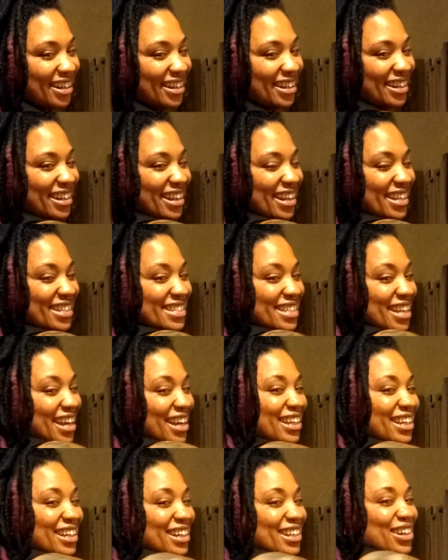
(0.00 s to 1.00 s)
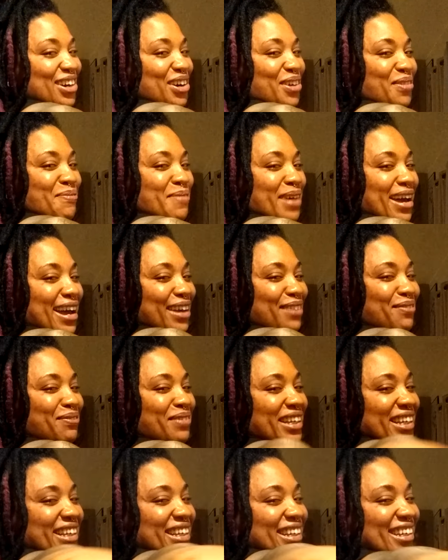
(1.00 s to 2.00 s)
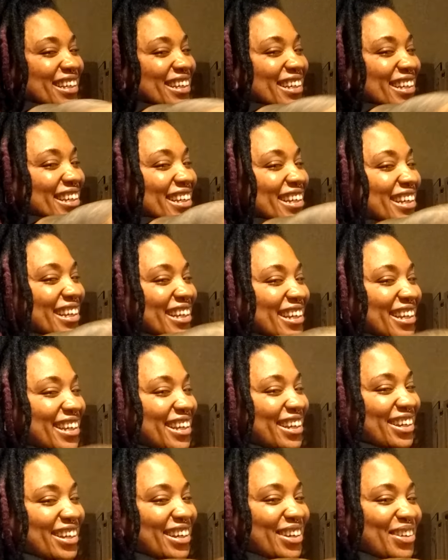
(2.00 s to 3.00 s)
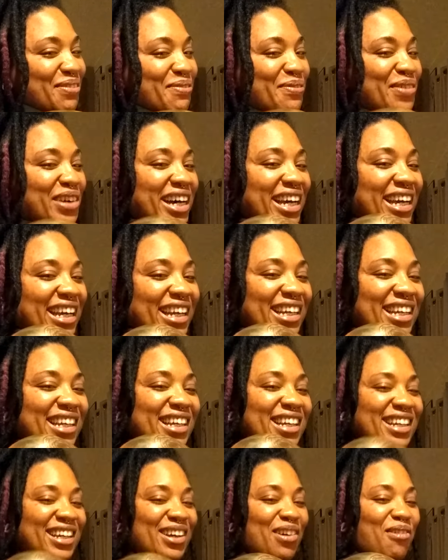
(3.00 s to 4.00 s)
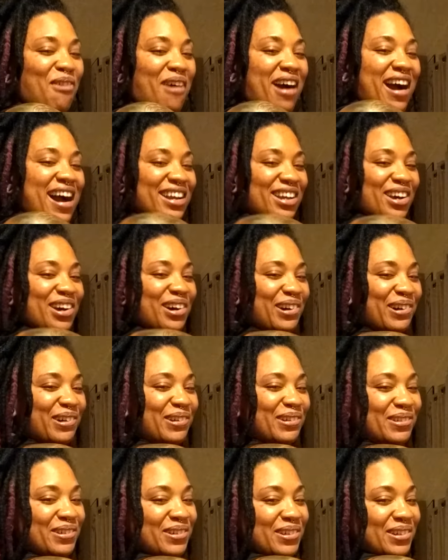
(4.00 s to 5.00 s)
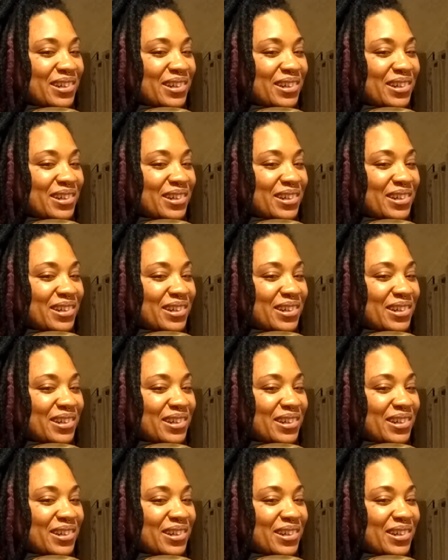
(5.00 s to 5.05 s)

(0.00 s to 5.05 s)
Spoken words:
That's that good old back meat. But why though?